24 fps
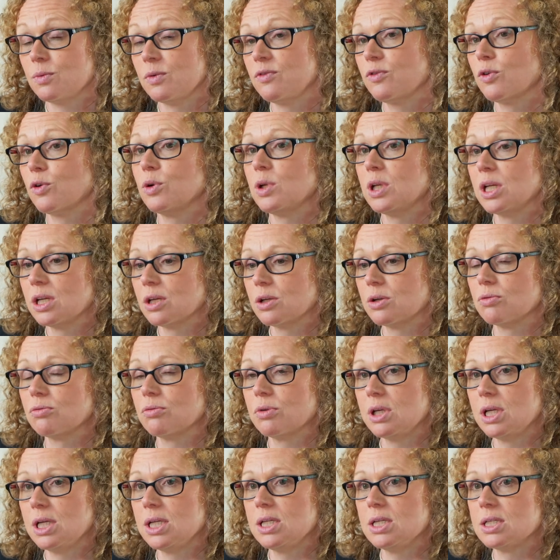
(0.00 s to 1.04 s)
we've already
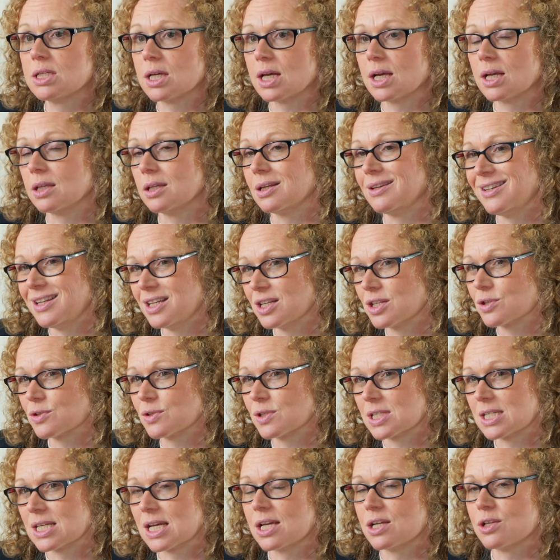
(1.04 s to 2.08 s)
agreed at the initial
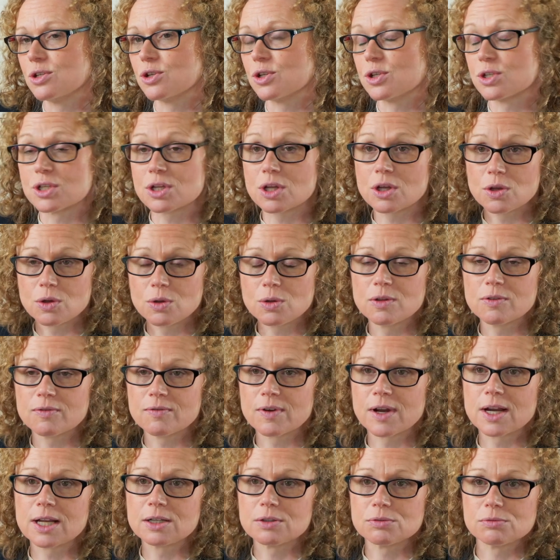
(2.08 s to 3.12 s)
stages who the
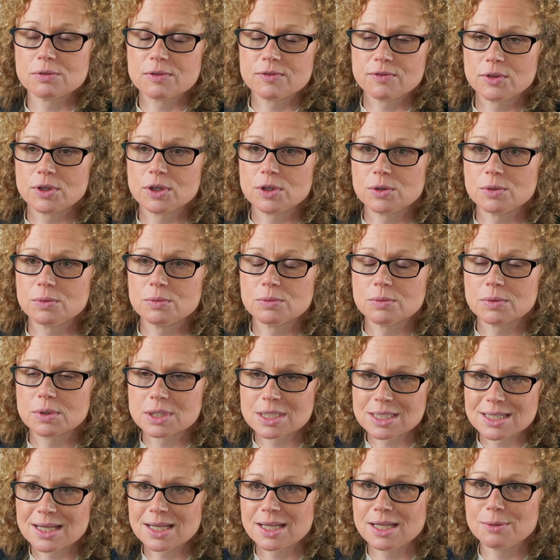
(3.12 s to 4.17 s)
final review
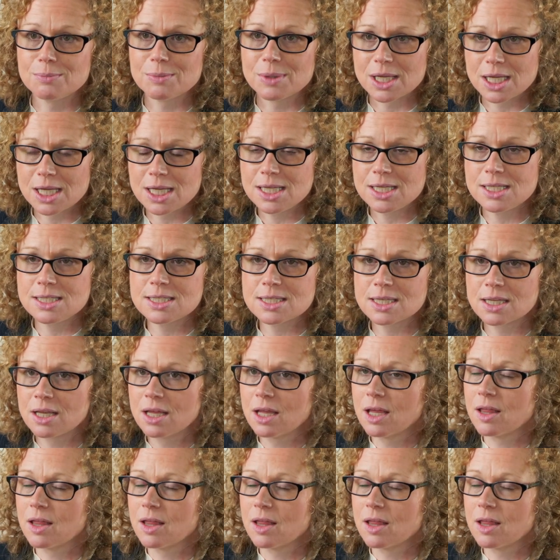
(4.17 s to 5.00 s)
team is.